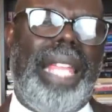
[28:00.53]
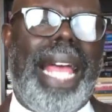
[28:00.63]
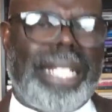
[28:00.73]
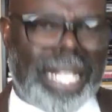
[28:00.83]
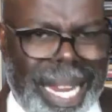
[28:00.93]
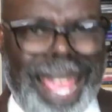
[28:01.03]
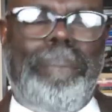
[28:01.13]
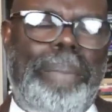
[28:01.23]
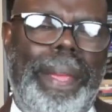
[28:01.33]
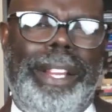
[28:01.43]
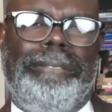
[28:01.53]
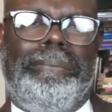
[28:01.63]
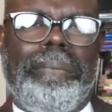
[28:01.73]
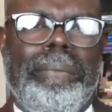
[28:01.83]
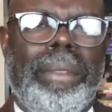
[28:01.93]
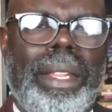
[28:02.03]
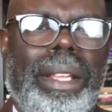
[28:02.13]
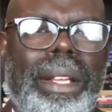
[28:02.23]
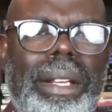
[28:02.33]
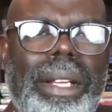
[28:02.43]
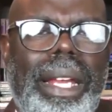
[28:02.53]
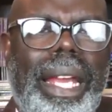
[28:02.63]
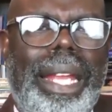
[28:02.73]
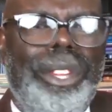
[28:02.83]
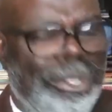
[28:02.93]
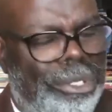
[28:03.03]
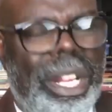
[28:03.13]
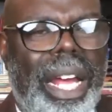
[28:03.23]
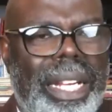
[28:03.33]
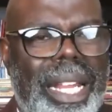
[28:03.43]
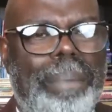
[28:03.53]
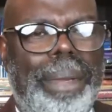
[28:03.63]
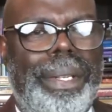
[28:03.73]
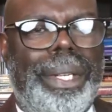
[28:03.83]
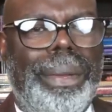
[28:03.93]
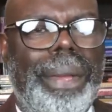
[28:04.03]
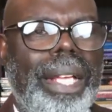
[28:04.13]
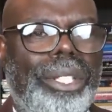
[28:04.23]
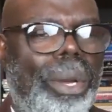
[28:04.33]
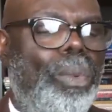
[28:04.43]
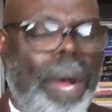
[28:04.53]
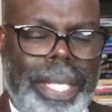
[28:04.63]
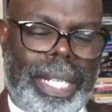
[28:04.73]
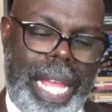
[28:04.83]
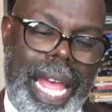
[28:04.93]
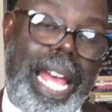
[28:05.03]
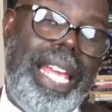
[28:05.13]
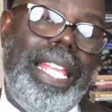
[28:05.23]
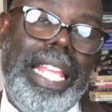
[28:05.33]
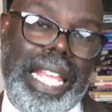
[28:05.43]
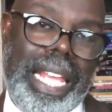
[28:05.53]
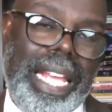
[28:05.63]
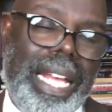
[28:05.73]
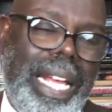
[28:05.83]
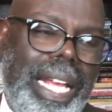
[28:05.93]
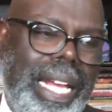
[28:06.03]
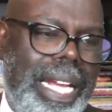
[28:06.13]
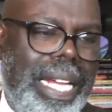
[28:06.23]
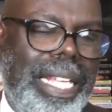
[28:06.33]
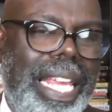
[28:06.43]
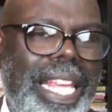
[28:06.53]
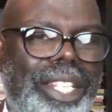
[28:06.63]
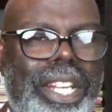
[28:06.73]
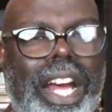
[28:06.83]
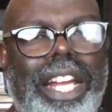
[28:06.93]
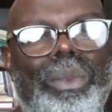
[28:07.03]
that's limping, and you start limping too. So one guy, he started